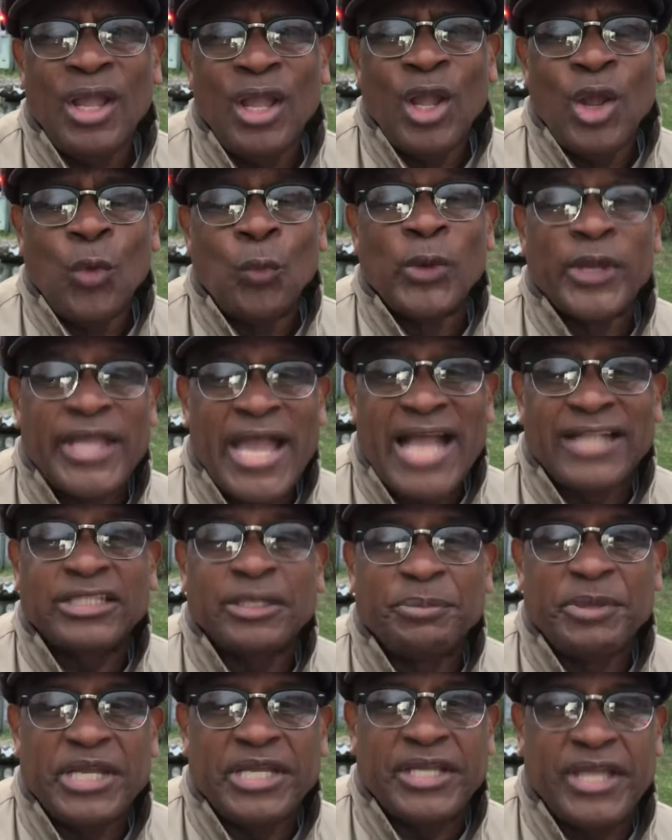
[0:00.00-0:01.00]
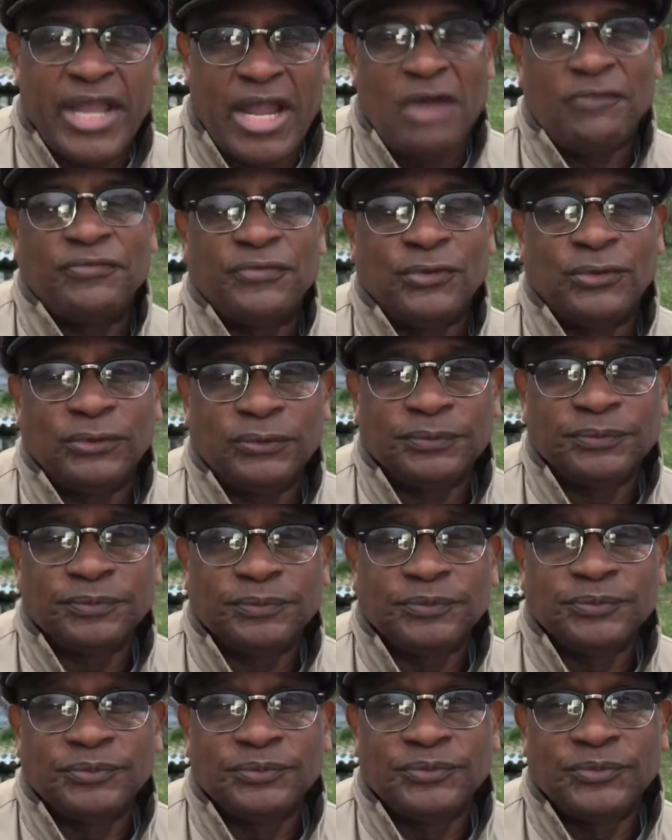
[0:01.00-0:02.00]
we got to be careful
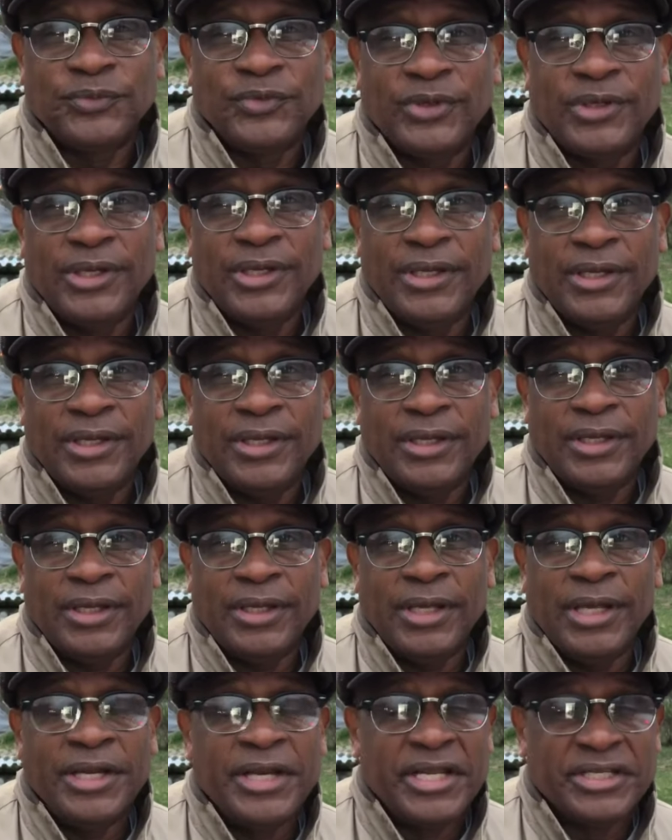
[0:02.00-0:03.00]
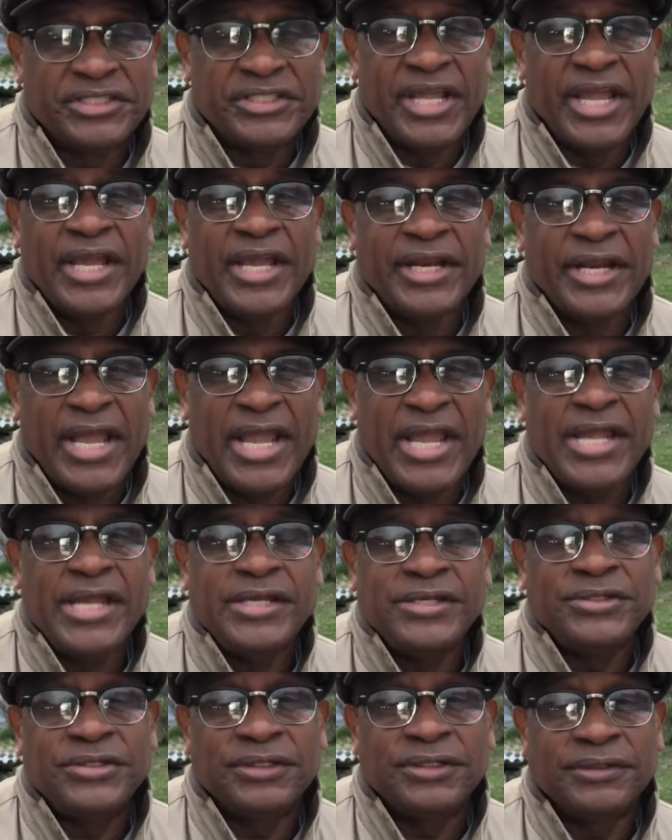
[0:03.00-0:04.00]
in this day and
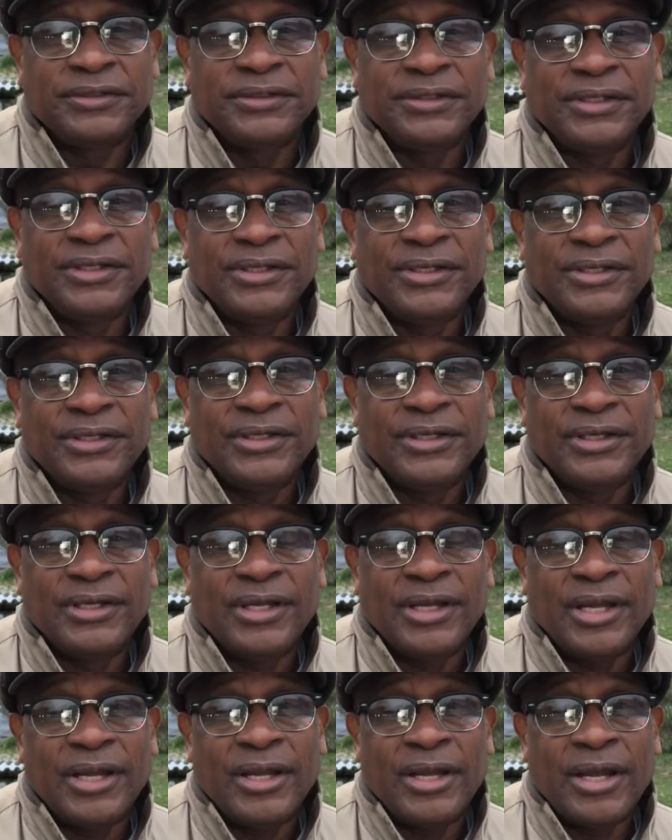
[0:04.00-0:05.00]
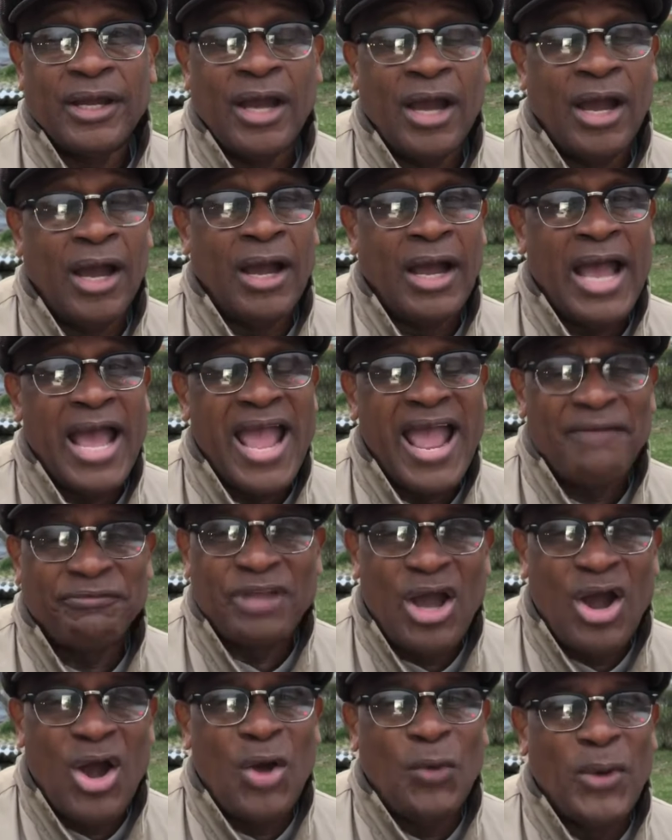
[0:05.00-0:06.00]
age. I have to
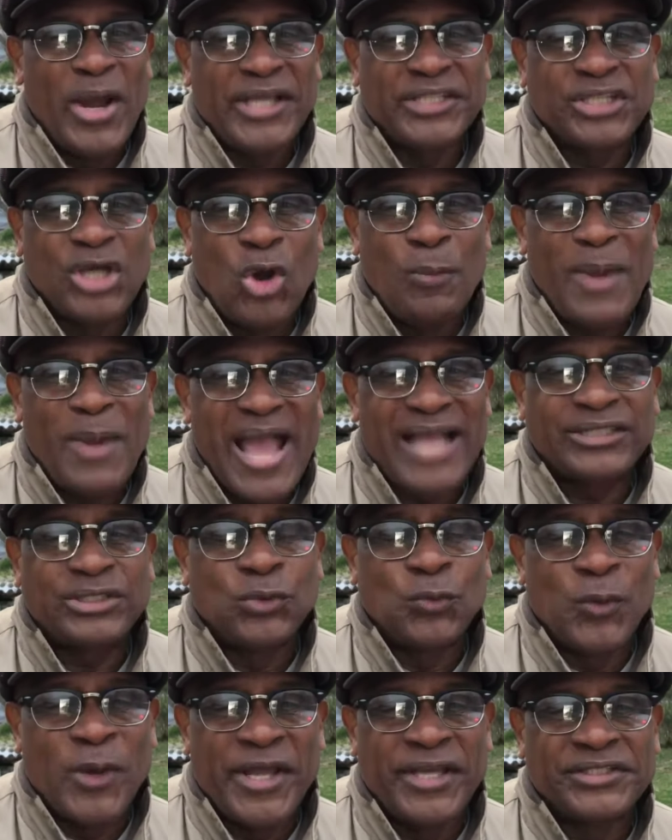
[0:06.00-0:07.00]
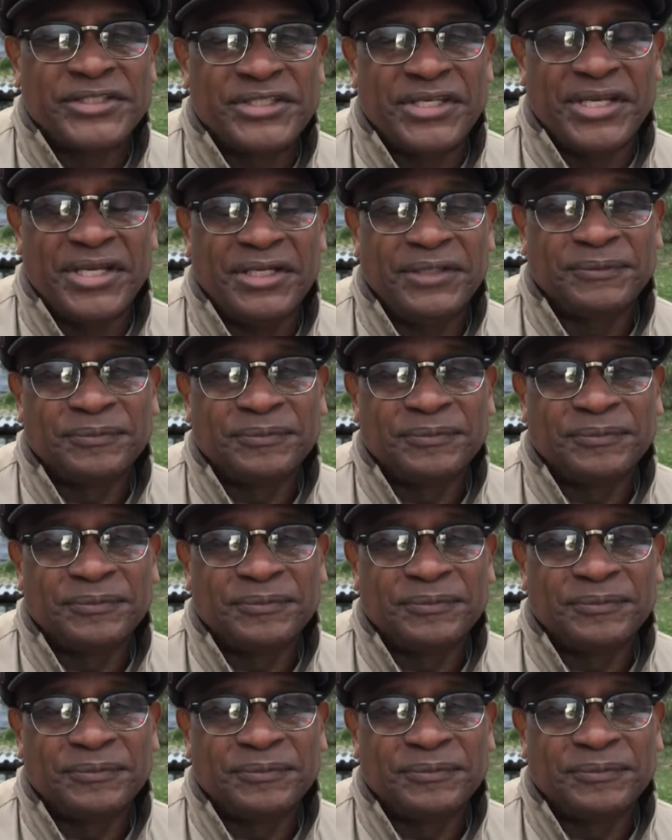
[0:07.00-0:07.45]
always go back to Wednesday,